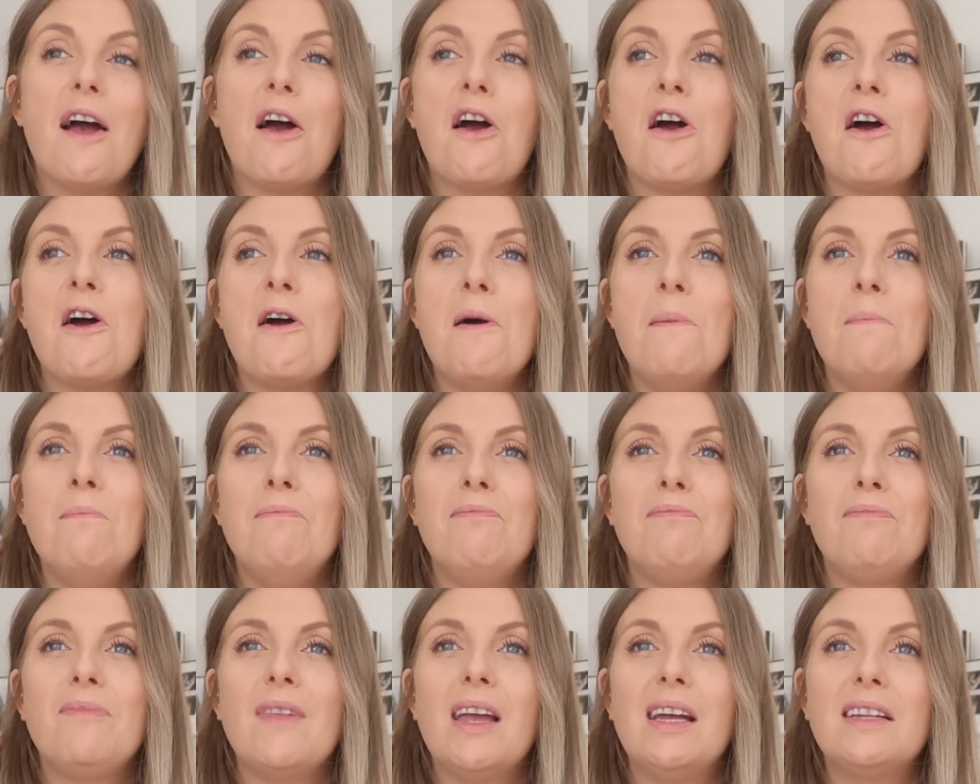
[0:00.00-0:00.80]

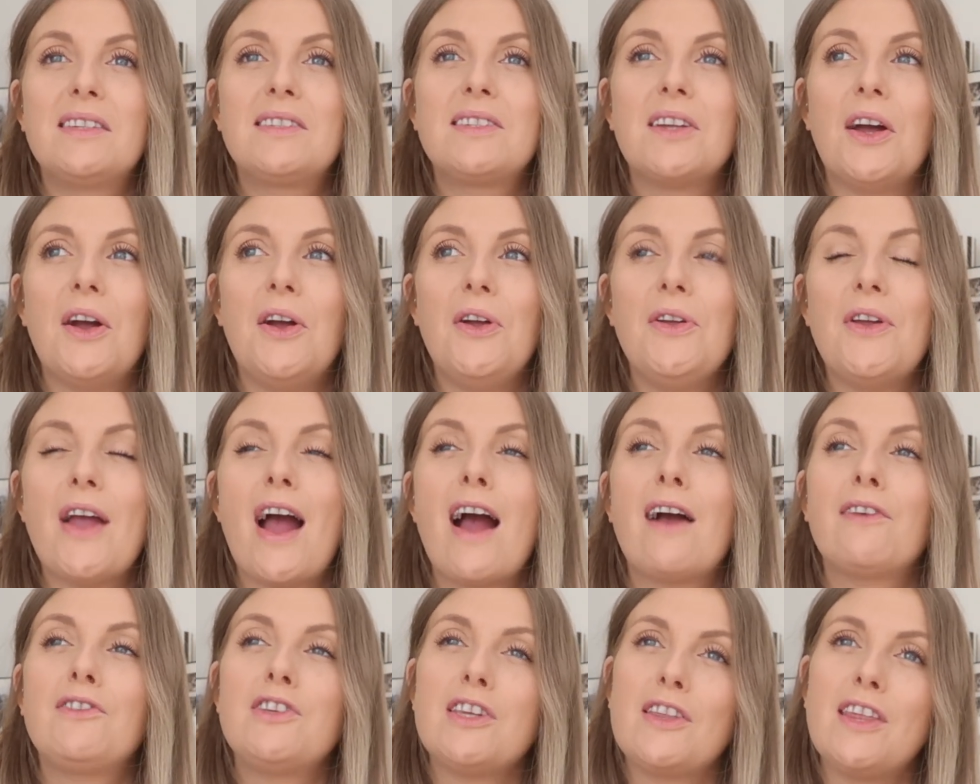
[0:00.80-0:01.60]
Um, so you
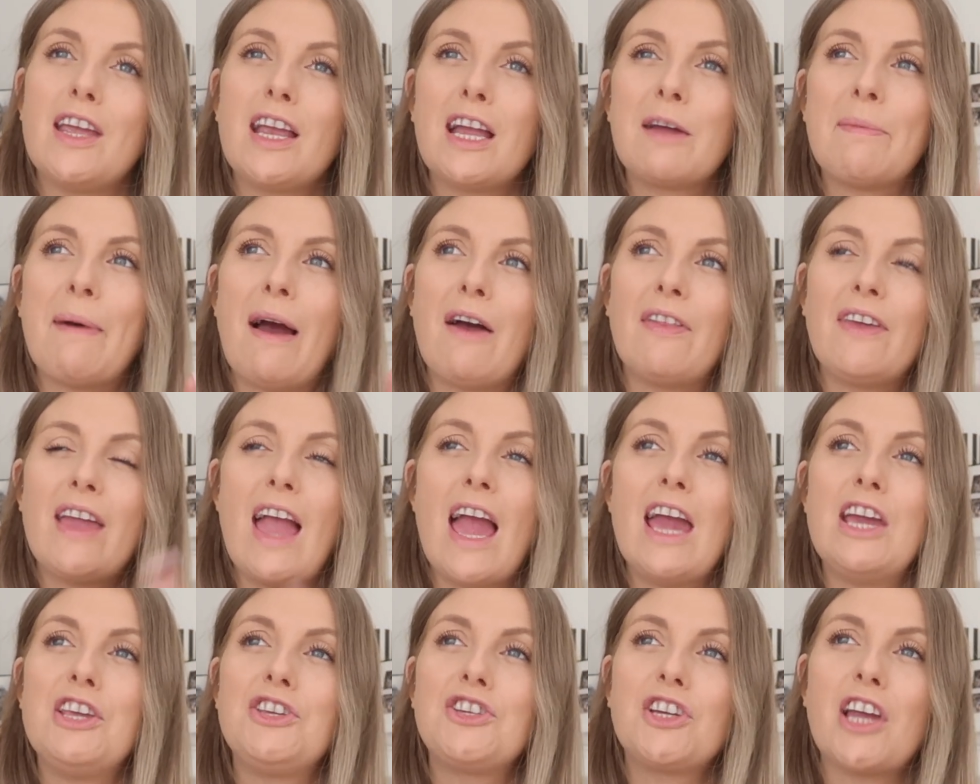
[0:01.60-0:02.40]
have to think about the
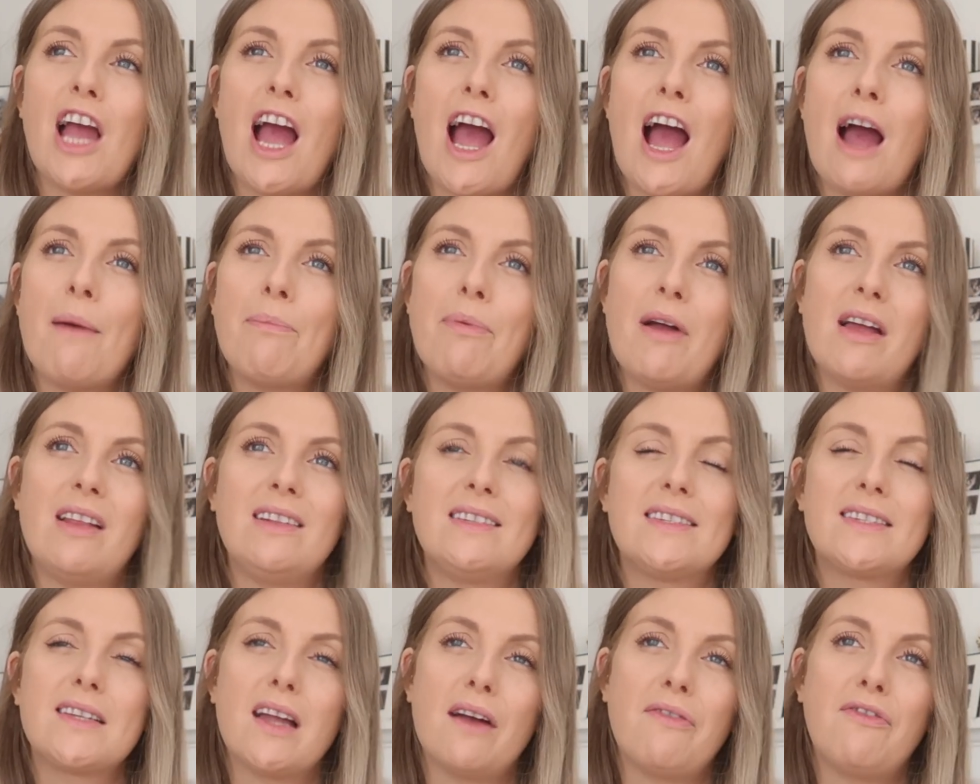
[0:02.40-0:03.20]
age gap
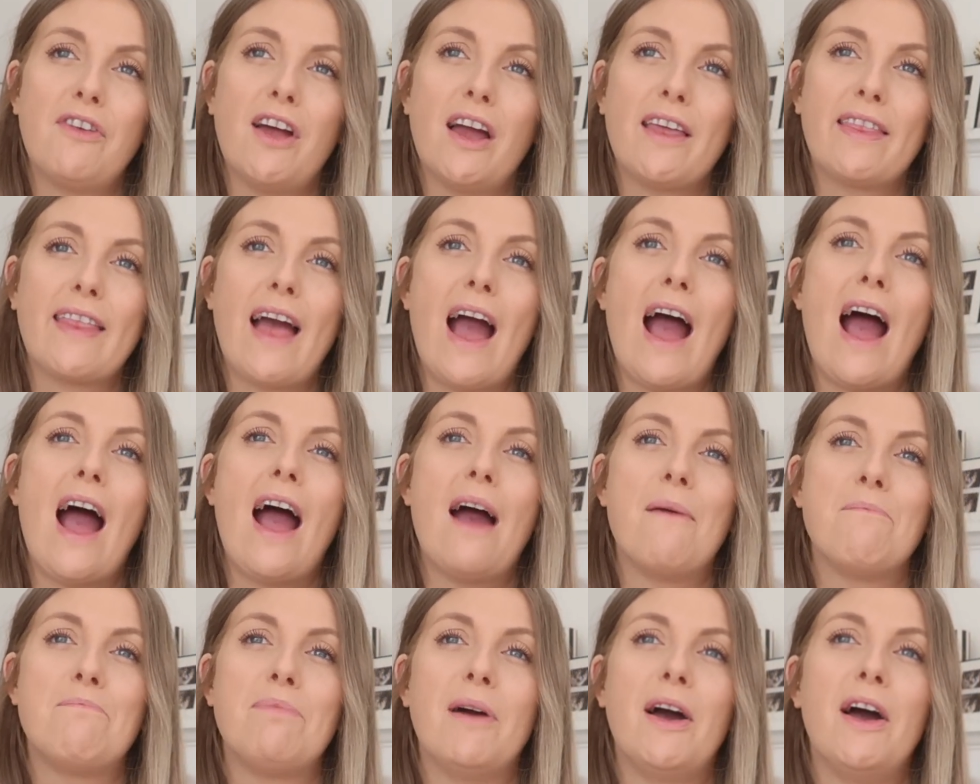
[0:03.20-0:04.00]
and stuff like
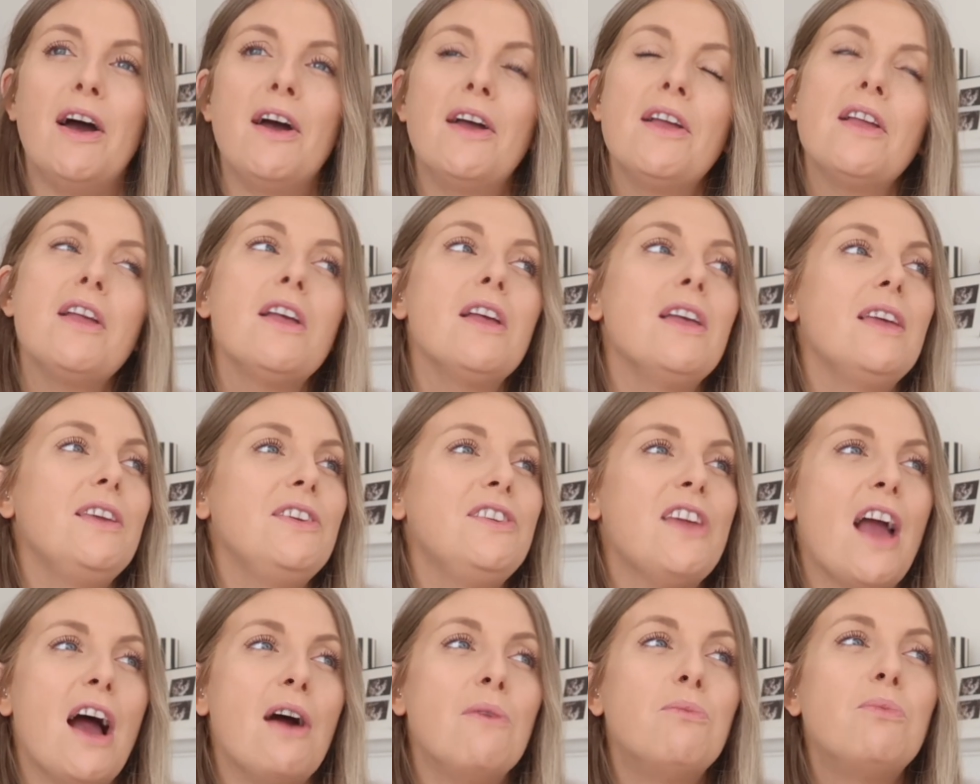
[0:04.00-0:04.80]
that. But
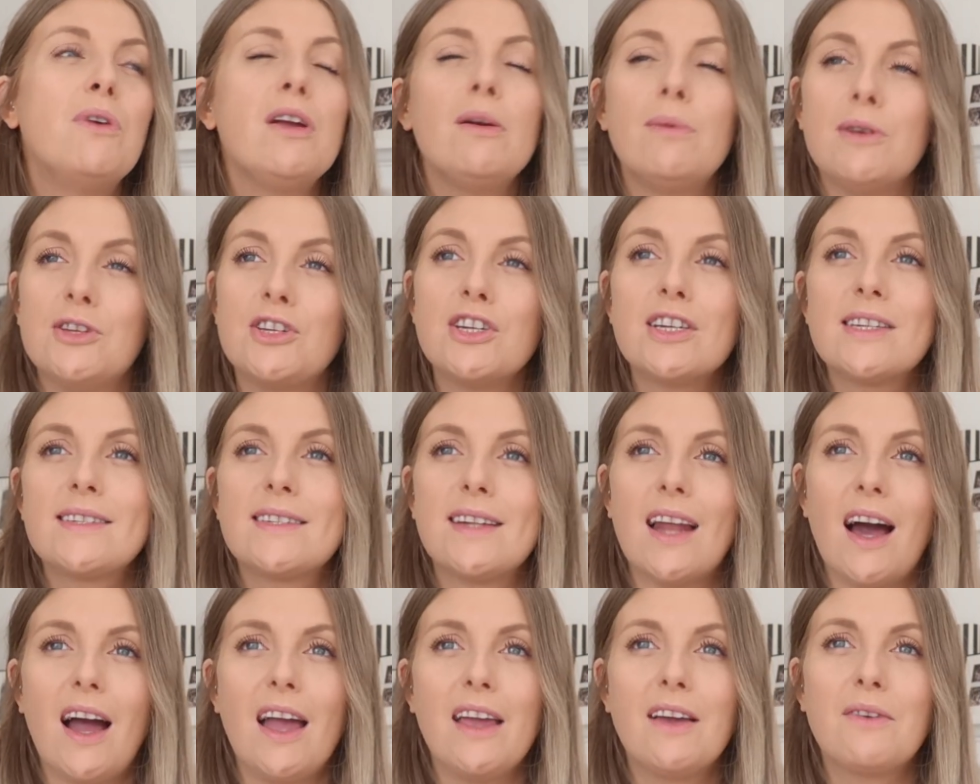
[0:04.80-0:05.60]
yeah, we were
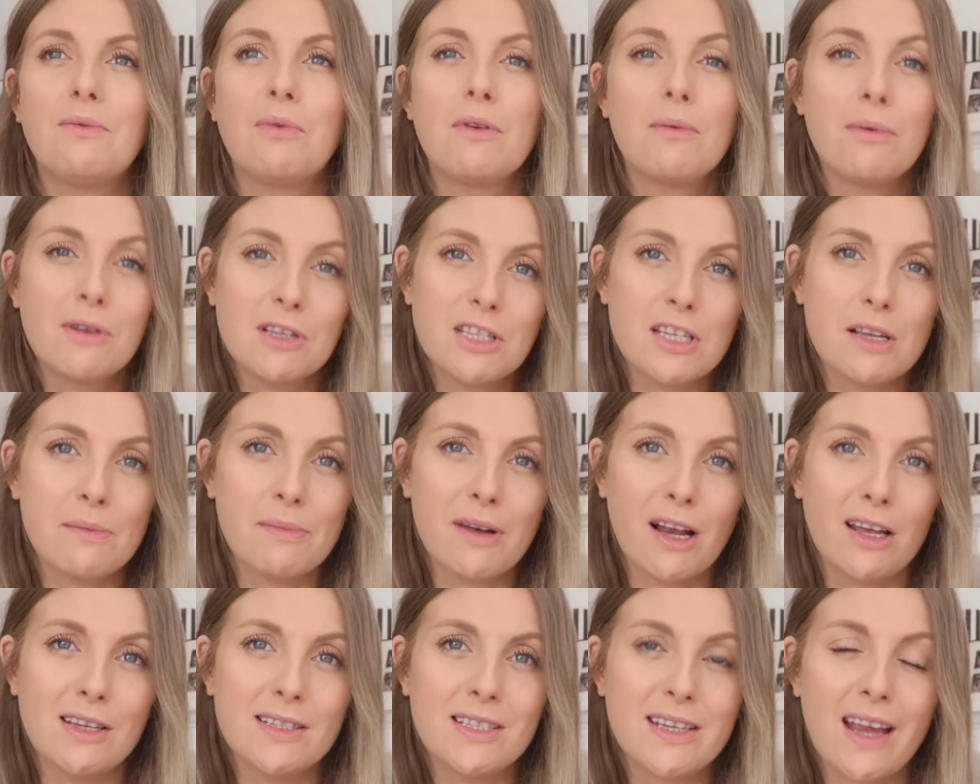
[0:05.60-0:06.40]
just like, we wanted them
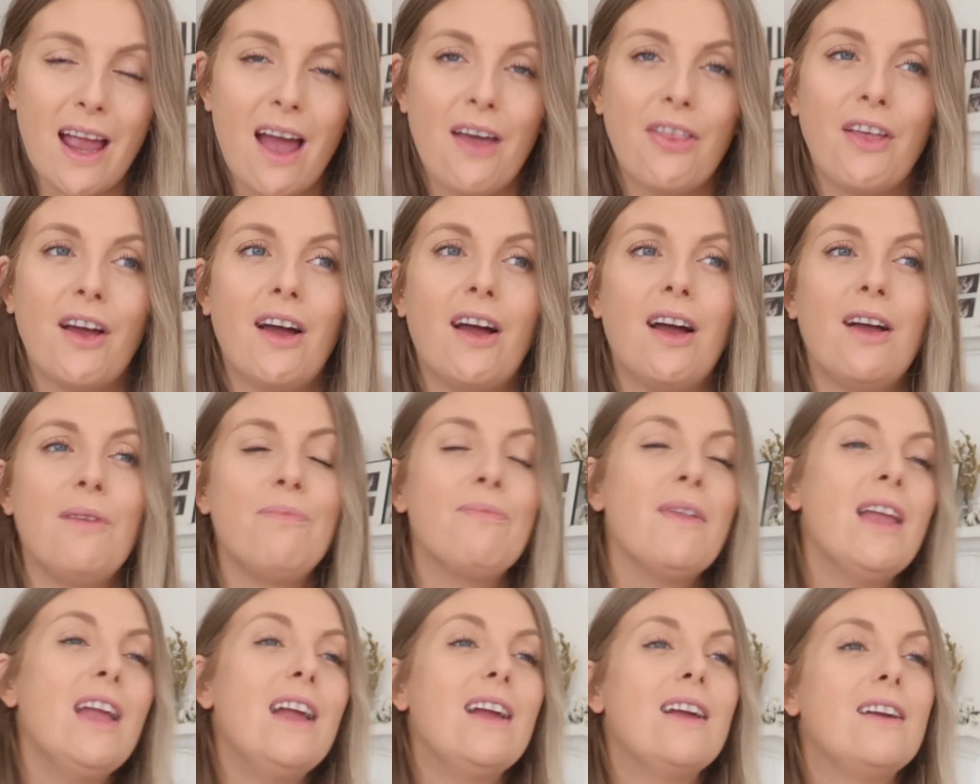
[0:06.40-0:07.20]
close
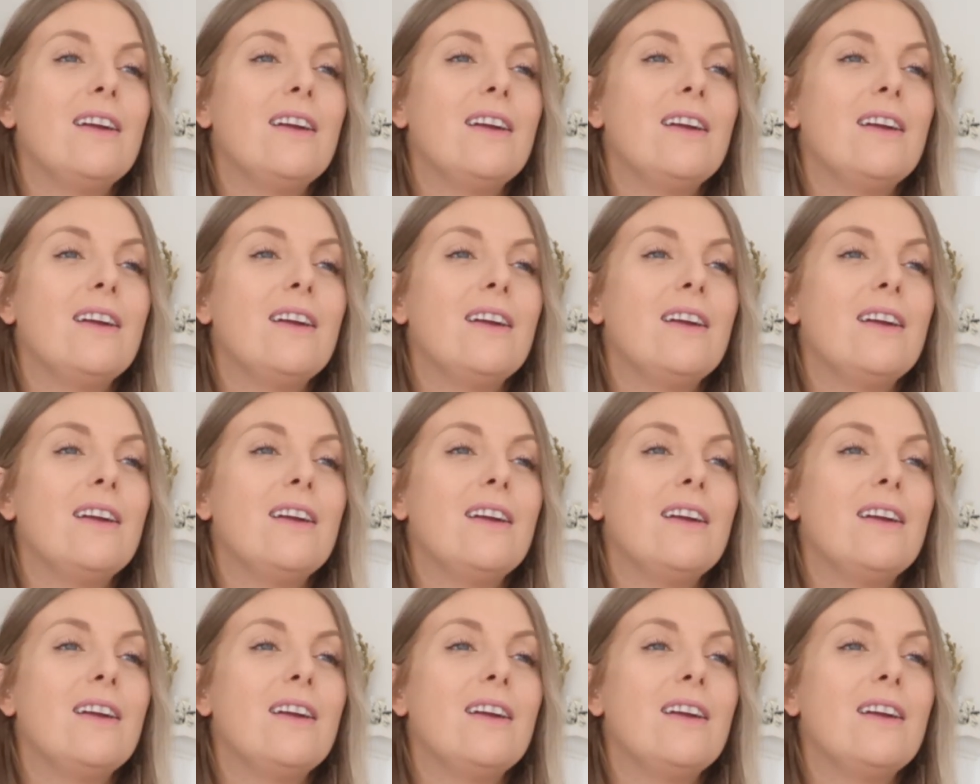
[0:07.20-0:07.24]
together.